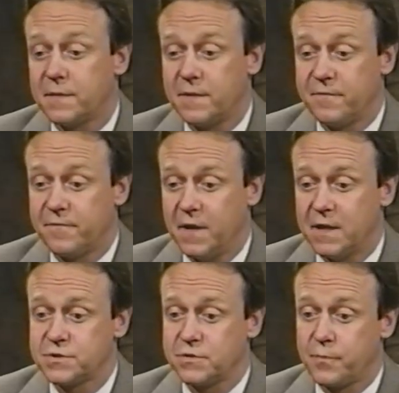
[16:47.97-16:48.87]
the
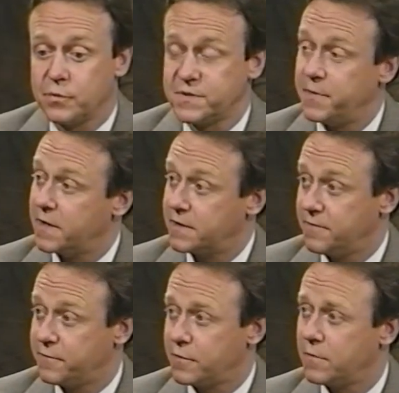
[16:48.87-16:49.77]
financial
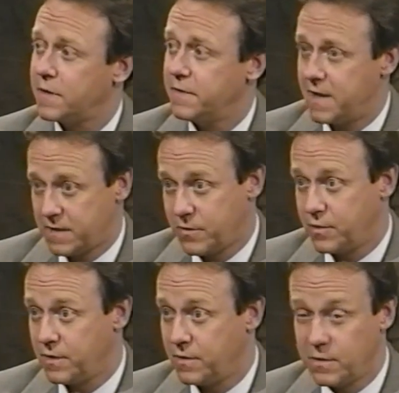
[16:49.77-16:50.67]
perspective, certainly that
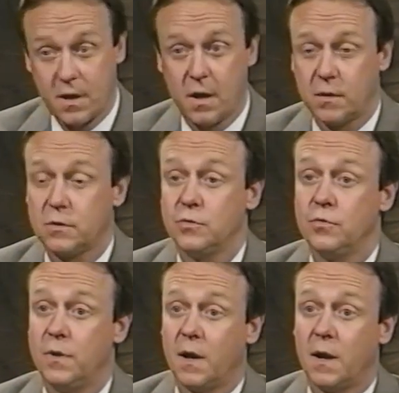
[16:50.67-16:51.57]
could include